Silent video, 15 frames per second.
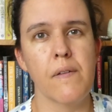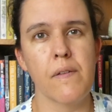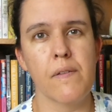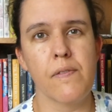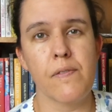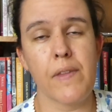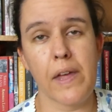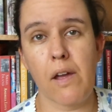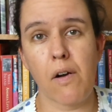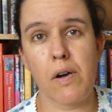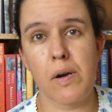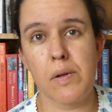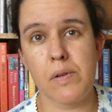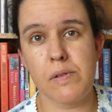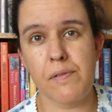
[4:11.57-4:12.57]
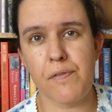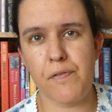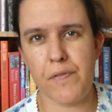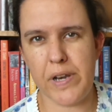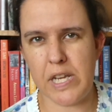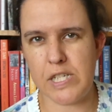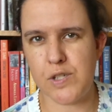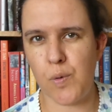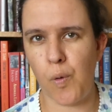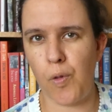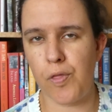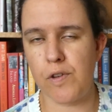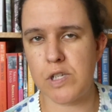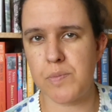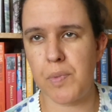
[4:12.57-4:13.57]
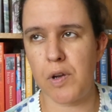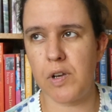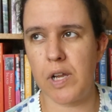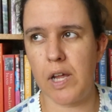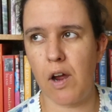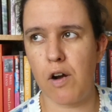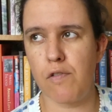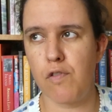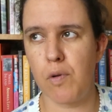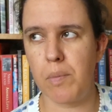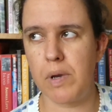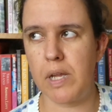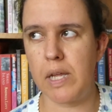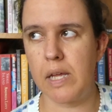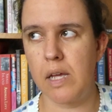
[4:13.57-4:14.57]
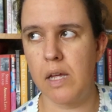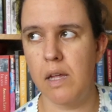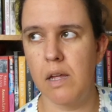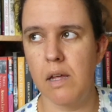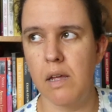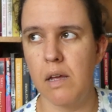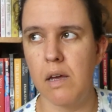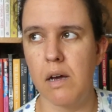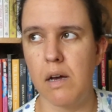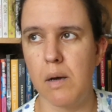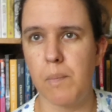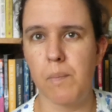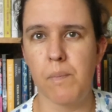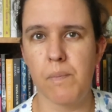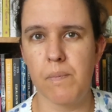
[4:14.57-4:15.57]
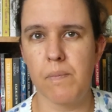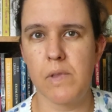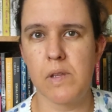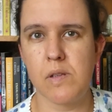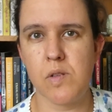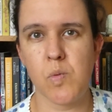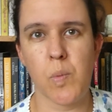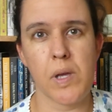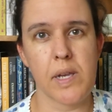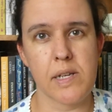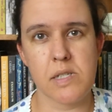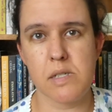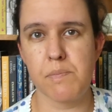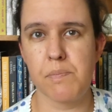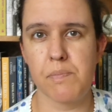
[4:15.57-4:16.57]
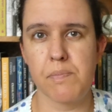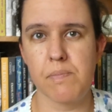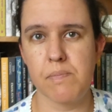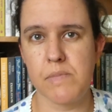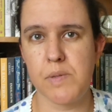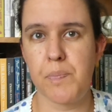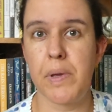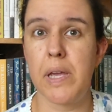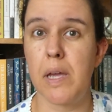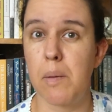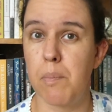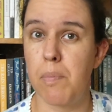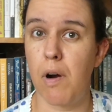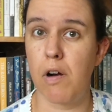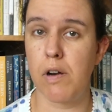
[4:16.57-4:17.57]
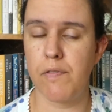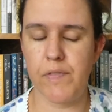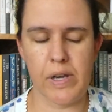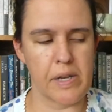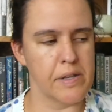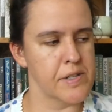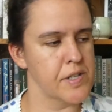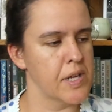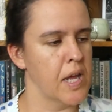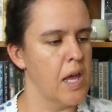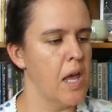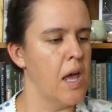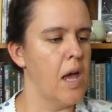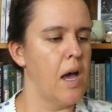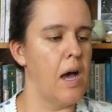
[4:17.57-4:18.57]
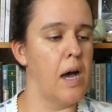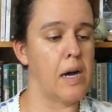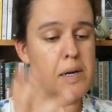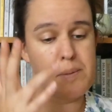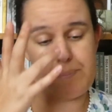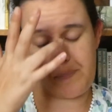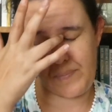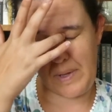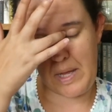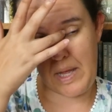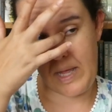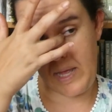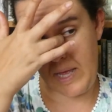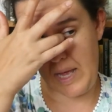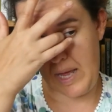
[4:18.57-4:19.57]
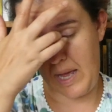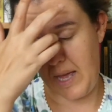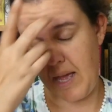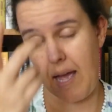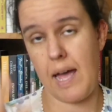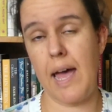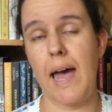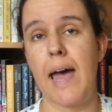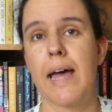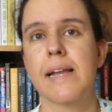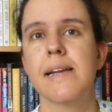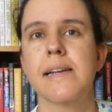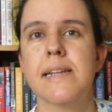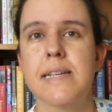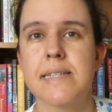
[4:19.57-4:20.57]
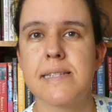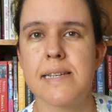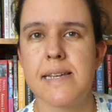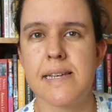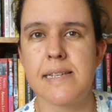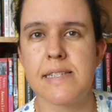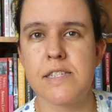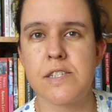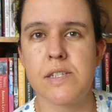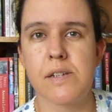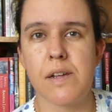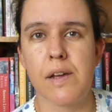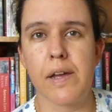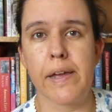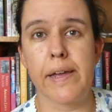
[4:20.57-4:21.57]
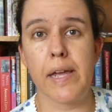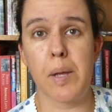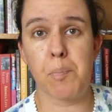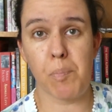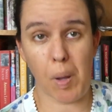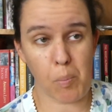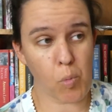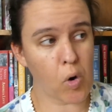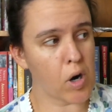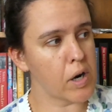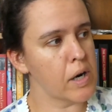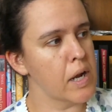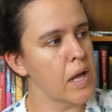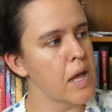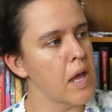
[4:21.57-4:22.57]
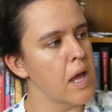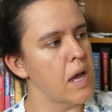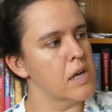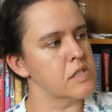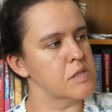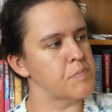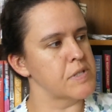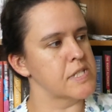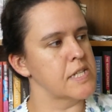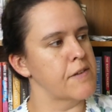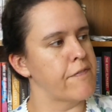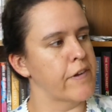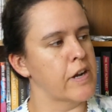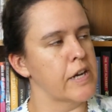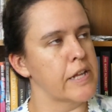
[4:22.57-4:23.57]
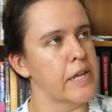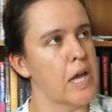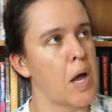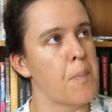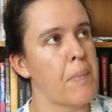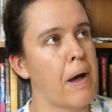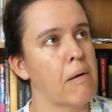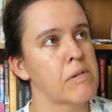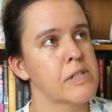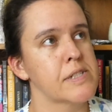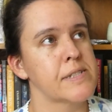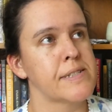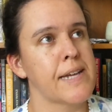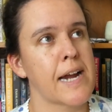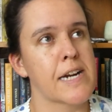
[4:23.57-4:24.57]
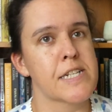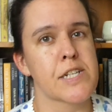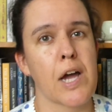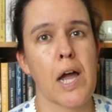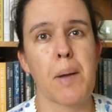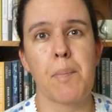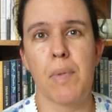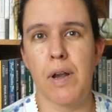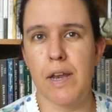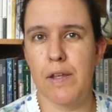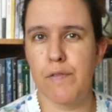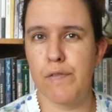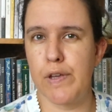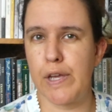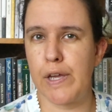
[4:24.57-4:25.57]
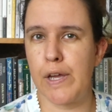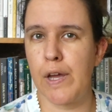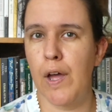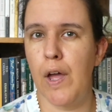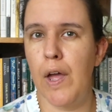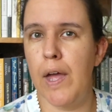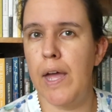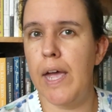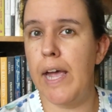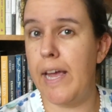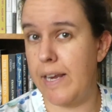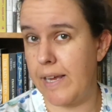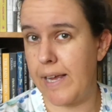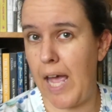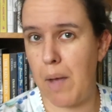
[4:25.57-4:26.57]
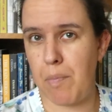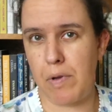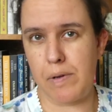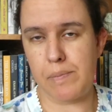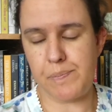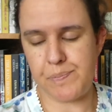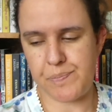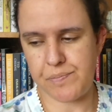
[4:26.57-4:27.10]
They are Finnish authors, but they are from the Swedish speaking part of Finland. And this is a memoir specifically about their time living in a cabin